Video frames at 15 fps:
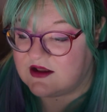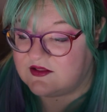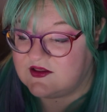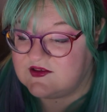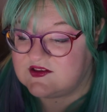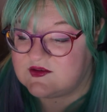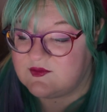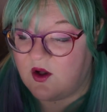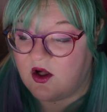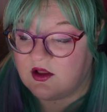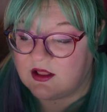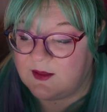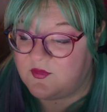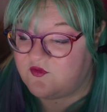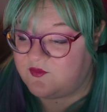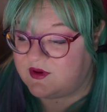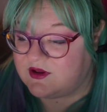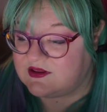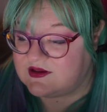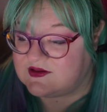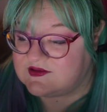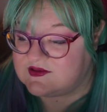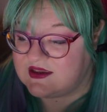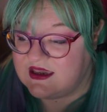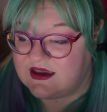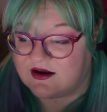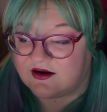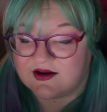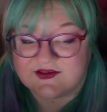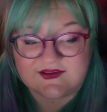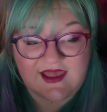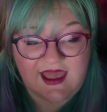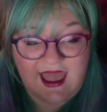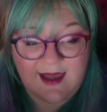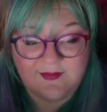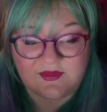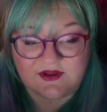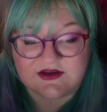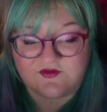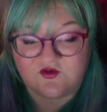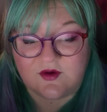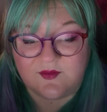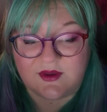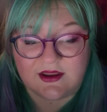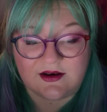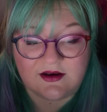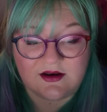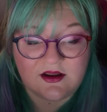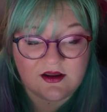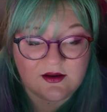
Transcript: This small clump of buildings here is the hamlet of Grimpen,